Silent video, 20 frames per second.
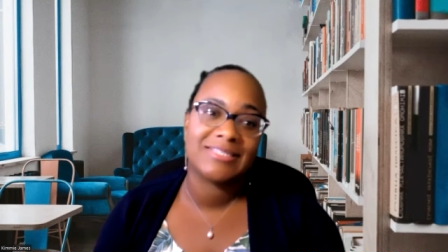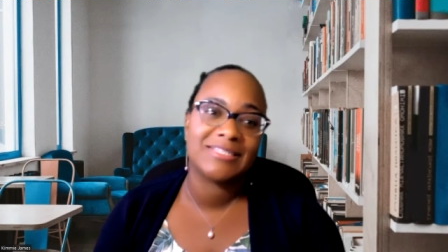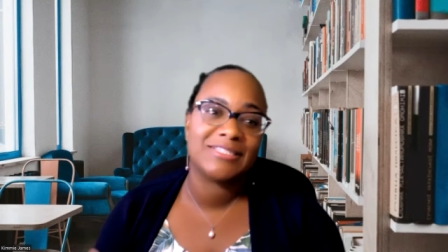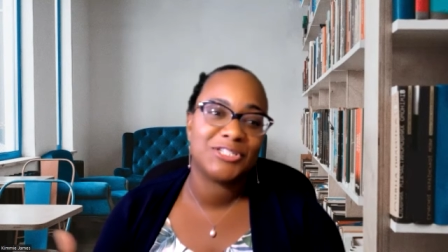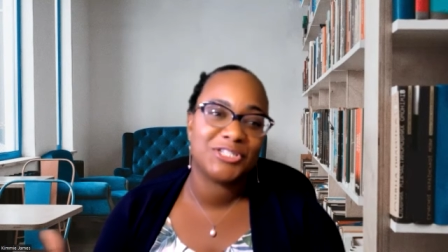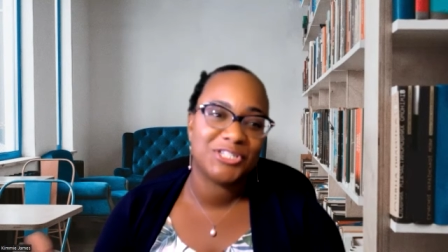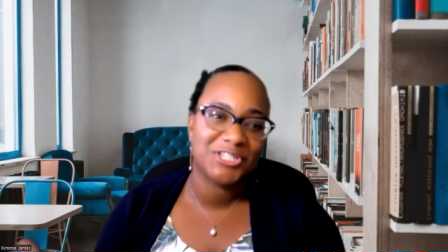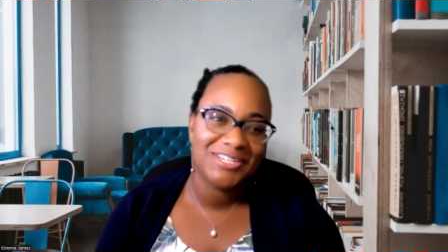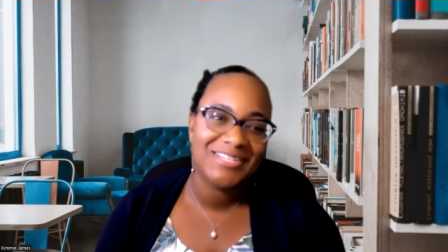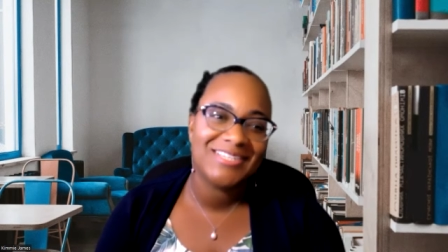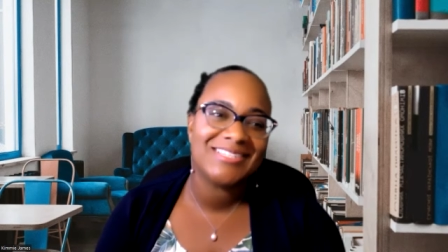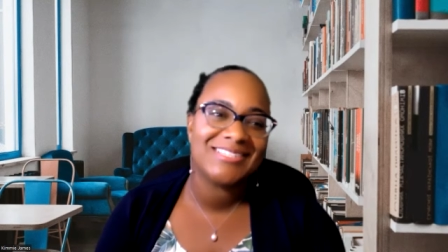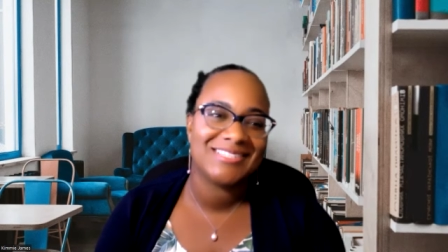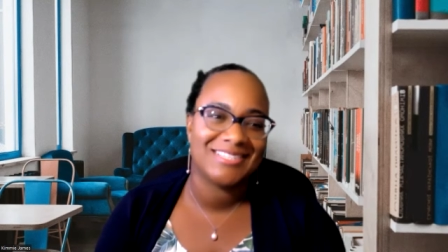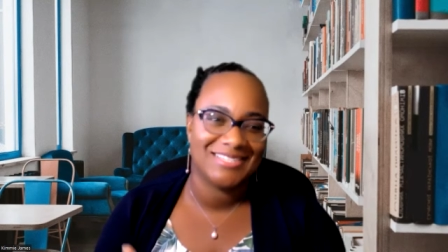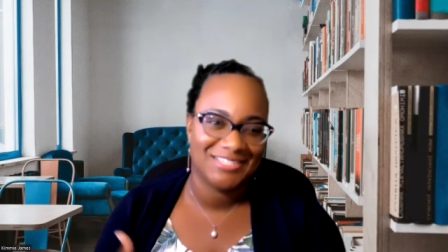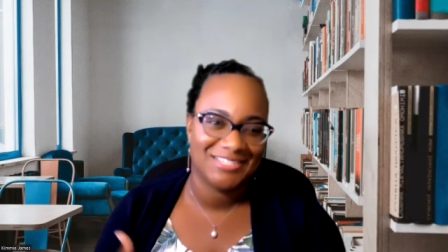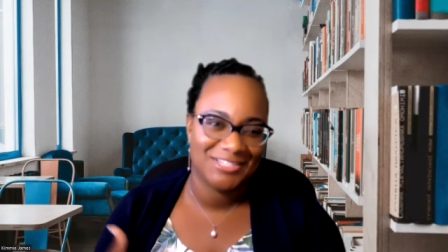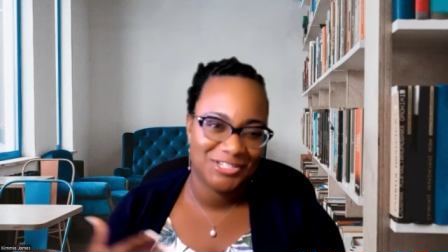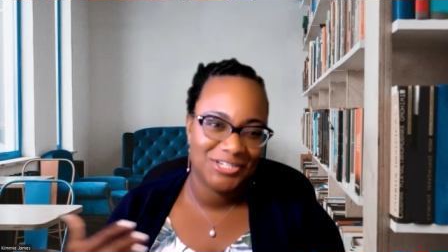and she's
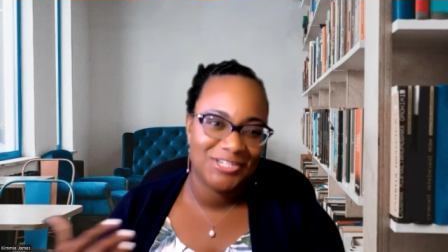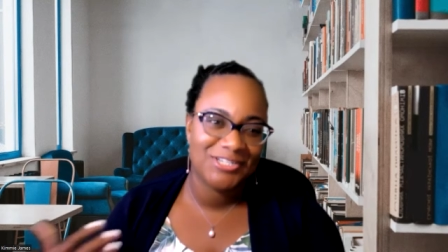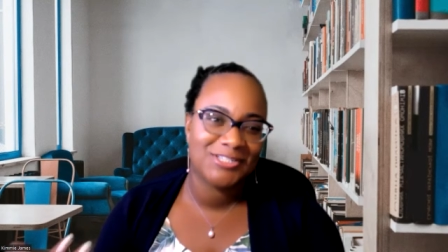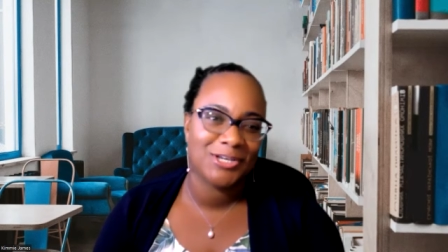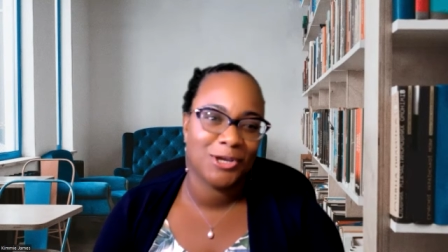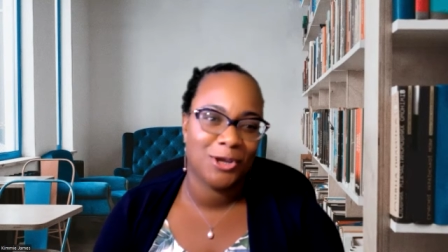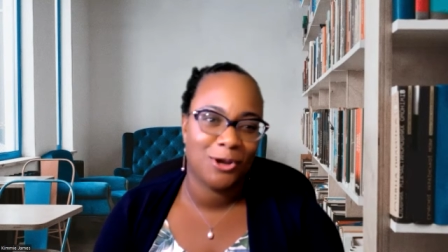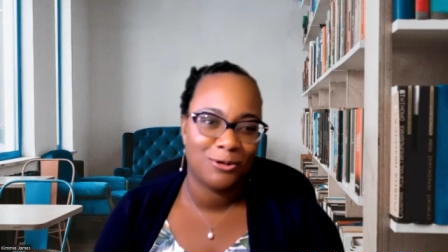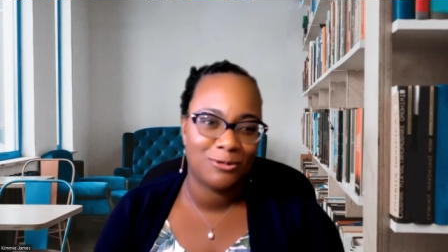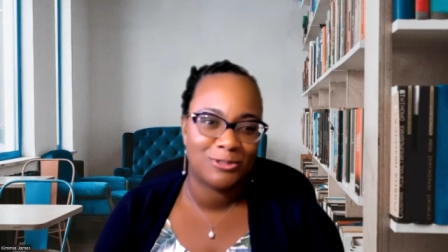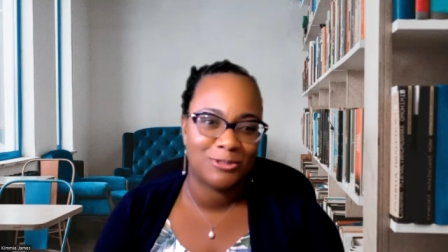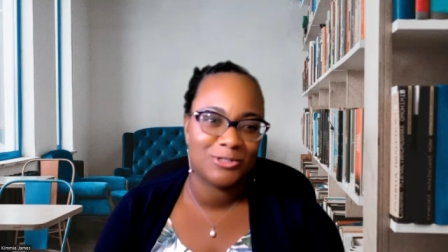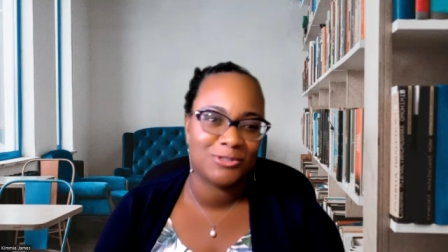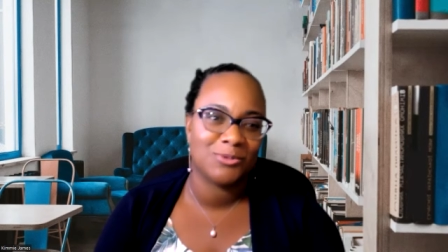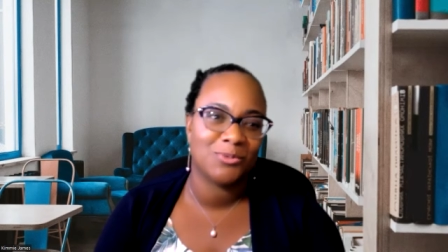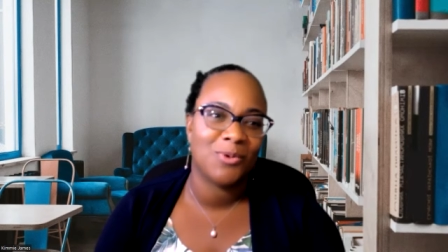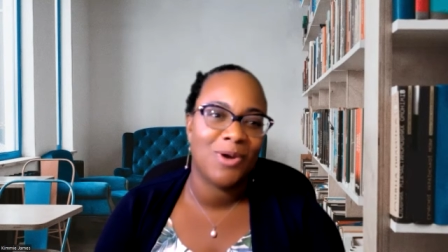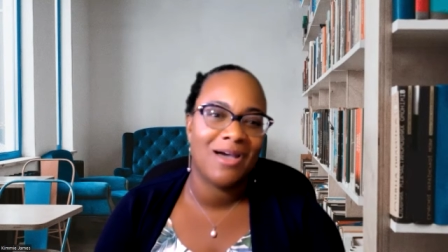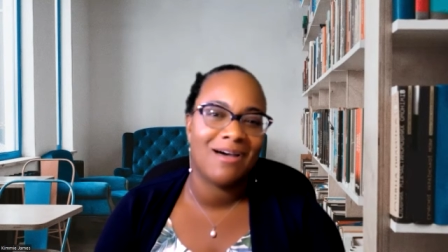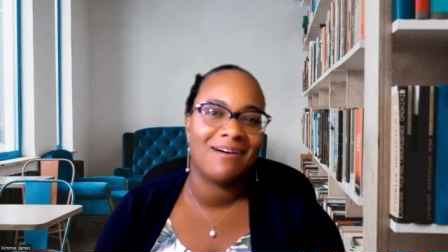a coach as
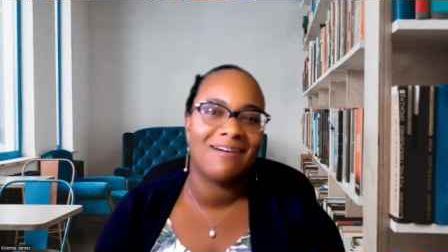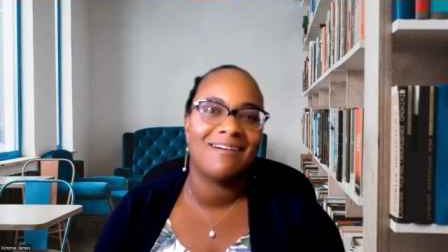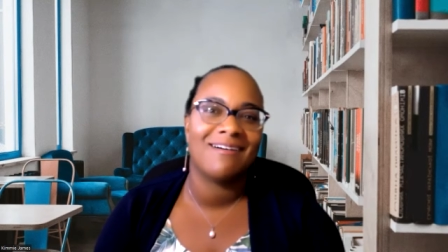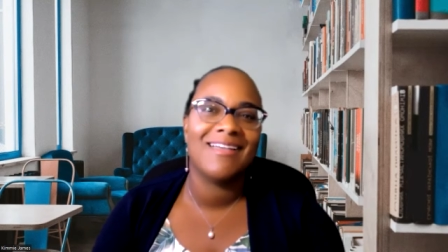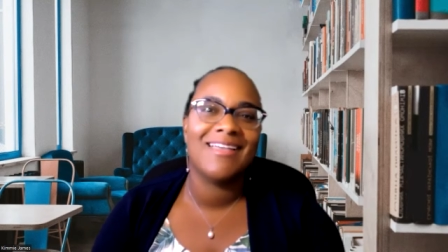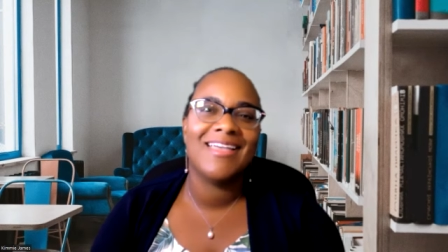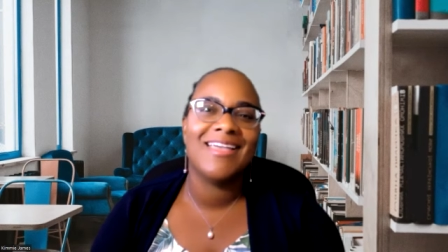well.